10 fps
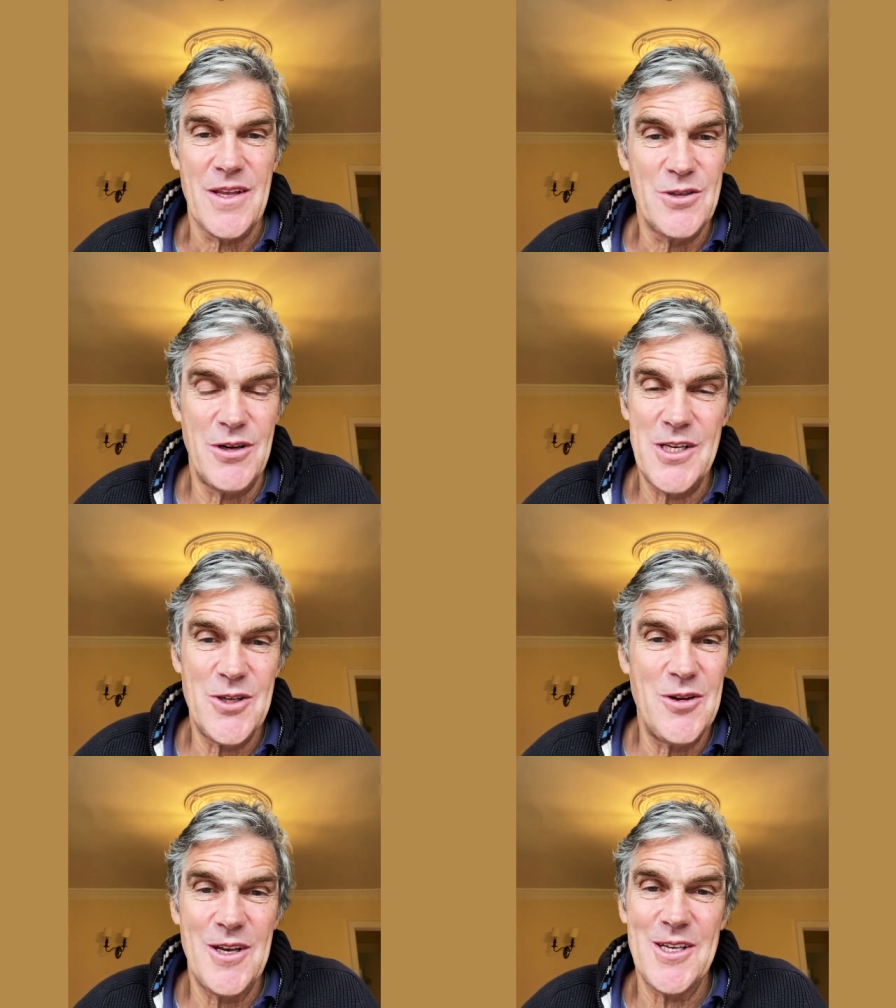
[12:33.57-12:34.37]

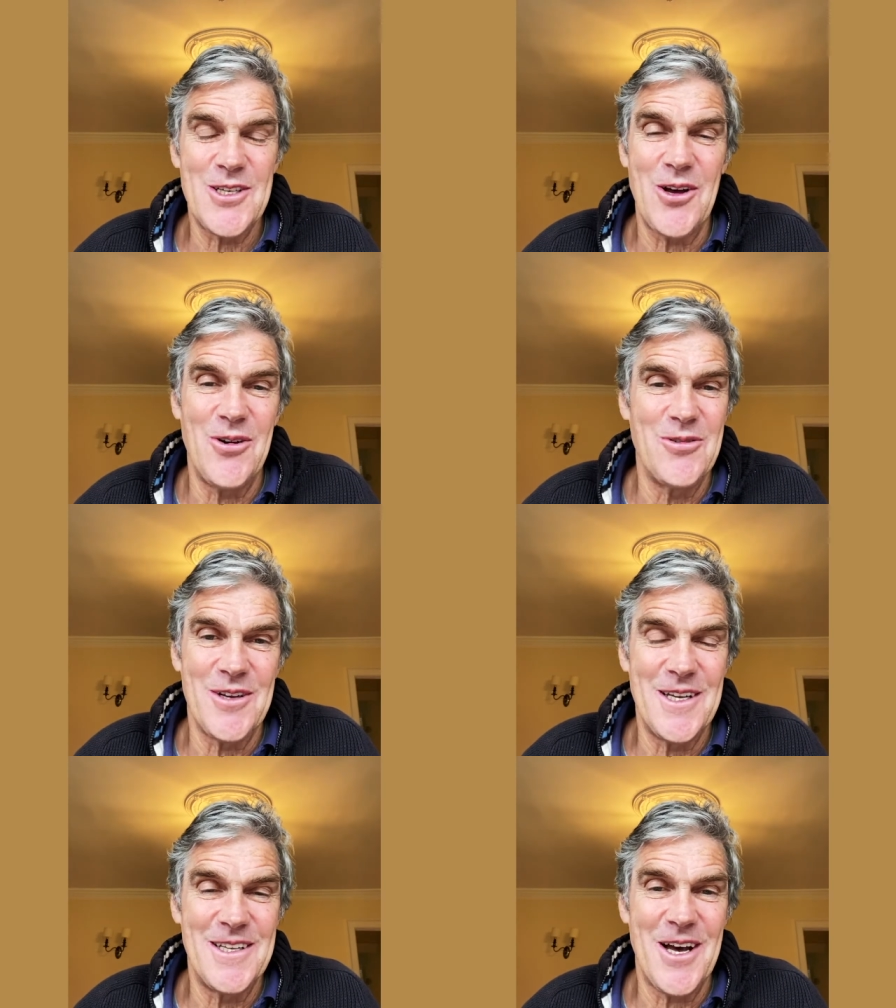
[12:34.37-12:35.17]
22 years old,
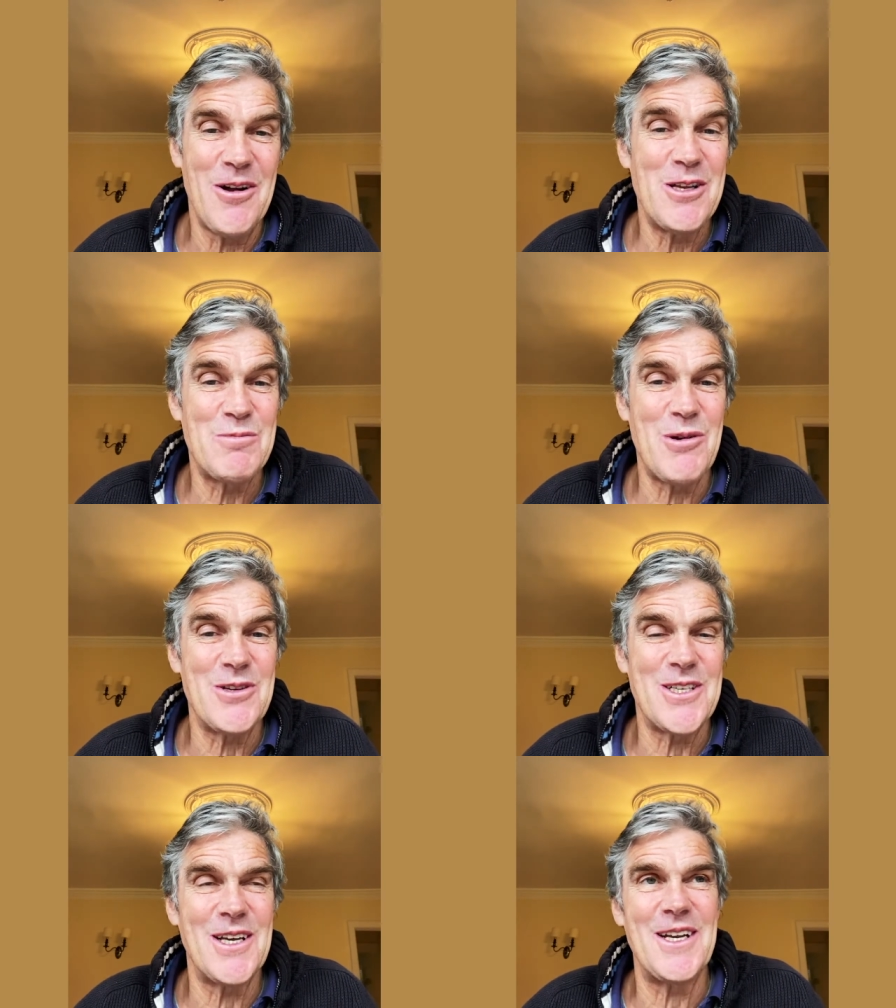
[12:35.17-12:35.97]
and the Holy
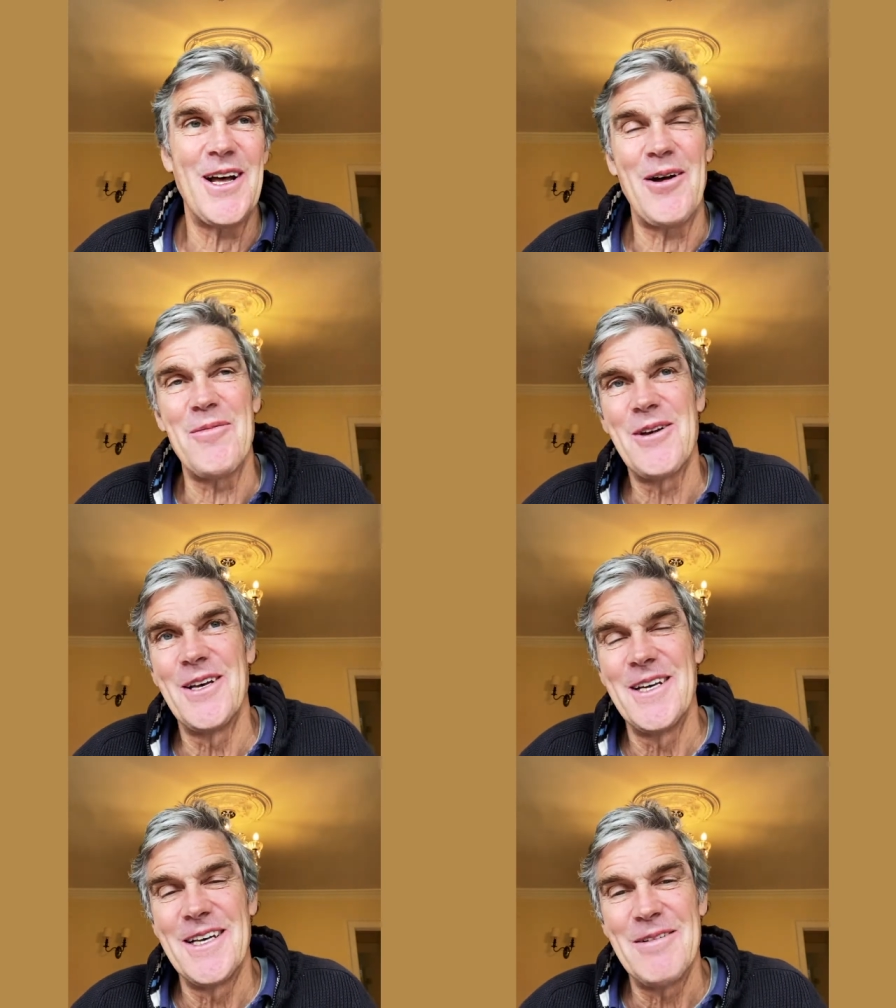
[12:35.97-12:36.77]
Spirit turned up,
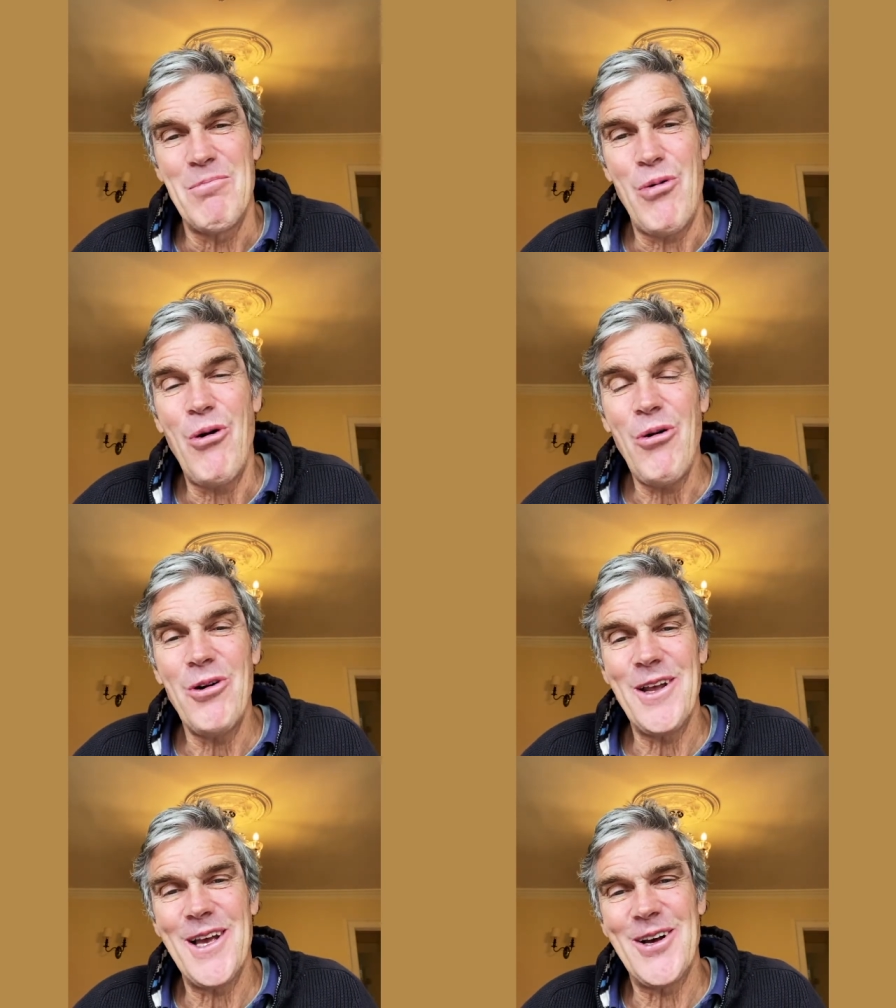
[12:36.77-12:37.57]

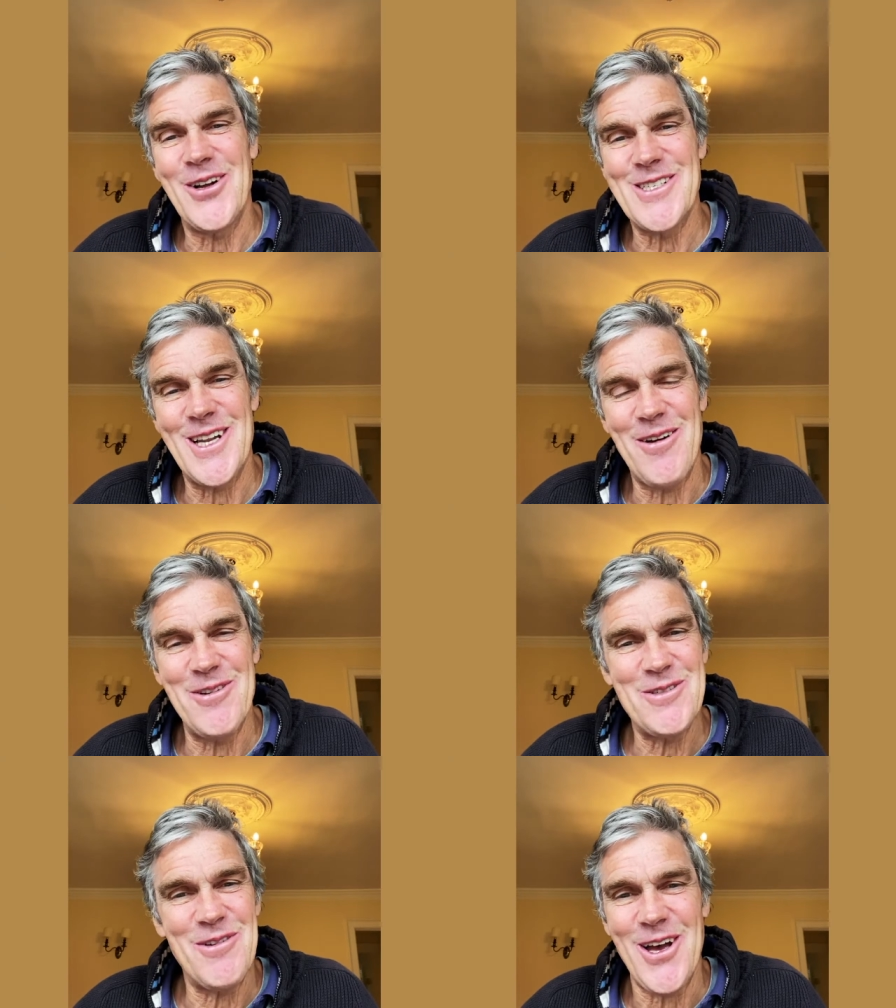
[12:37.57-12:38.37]
poured in God's love
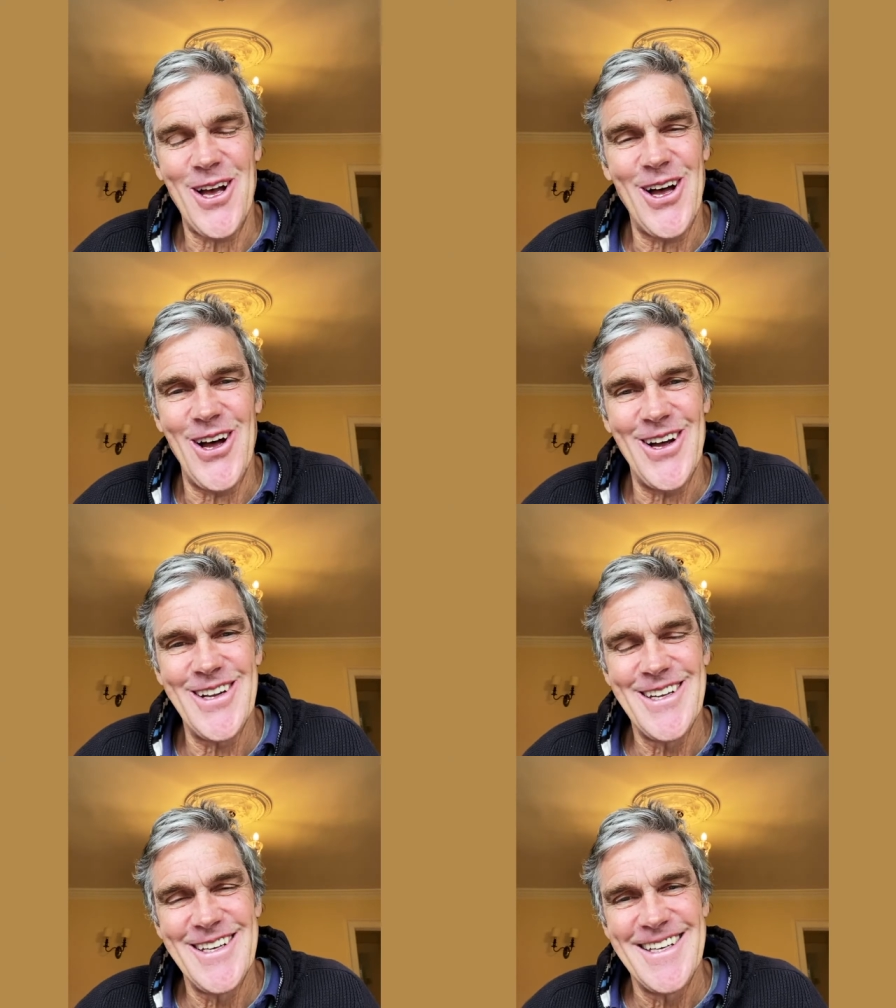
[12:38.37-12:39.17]
into my heart.
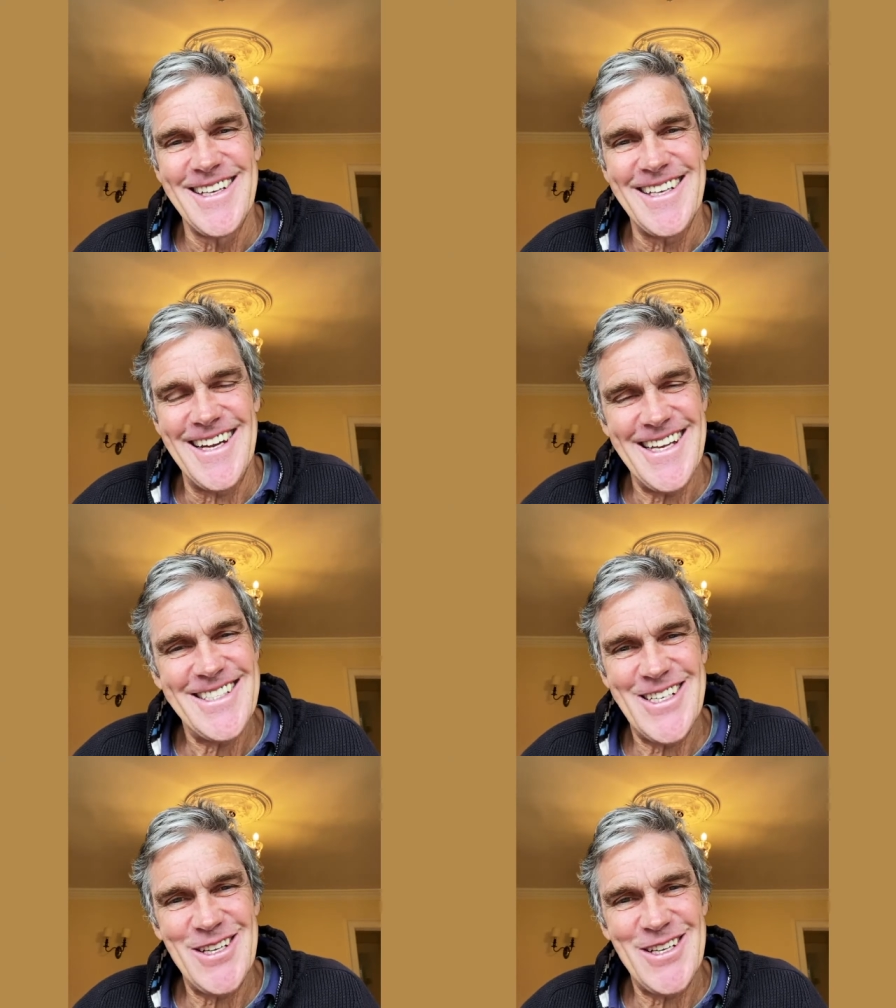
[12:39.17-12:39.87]
And here's the